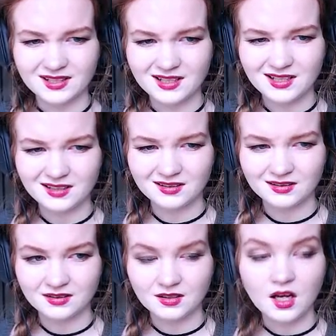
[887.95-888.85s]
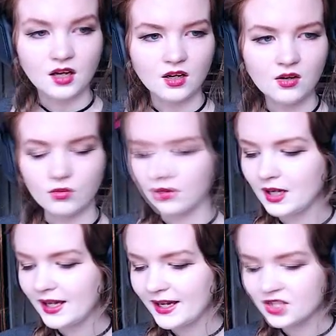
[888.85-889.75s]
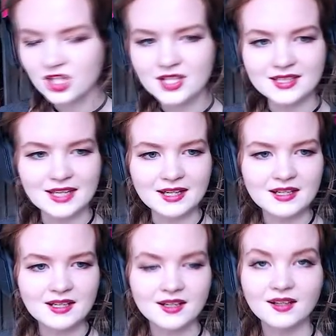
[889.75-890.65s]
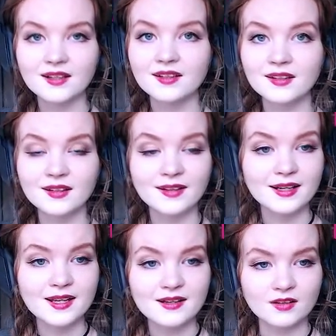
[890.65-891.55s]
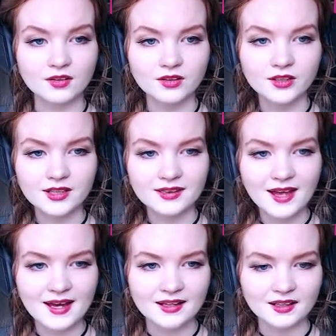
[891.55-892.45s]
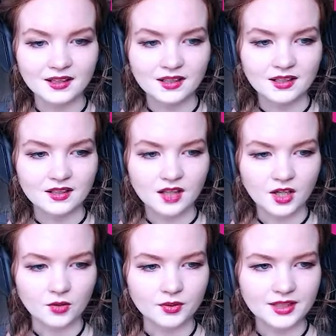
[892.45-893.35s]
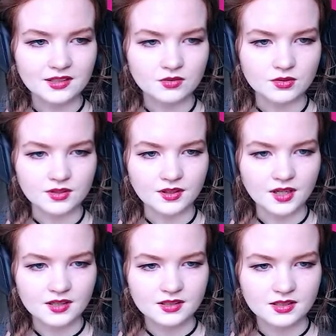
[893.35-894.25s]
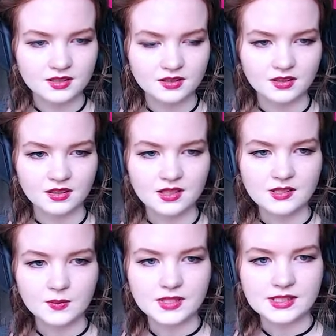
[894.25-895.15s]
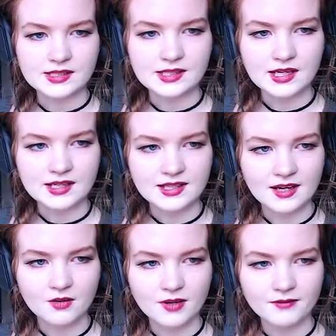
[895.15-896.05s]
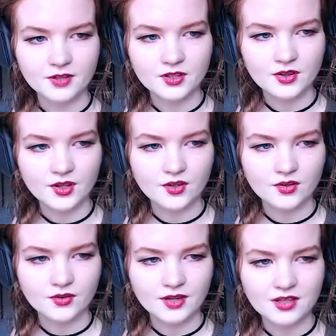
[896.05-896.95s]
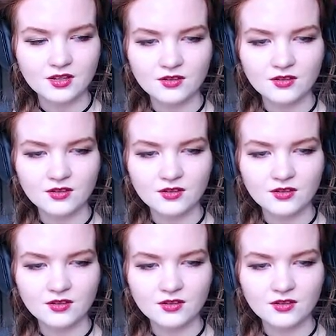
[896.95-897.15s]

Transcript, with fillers: Let's see. Oh, I actually did get let in. Look at that. Oh, well that door's locked. This one's not, however, though they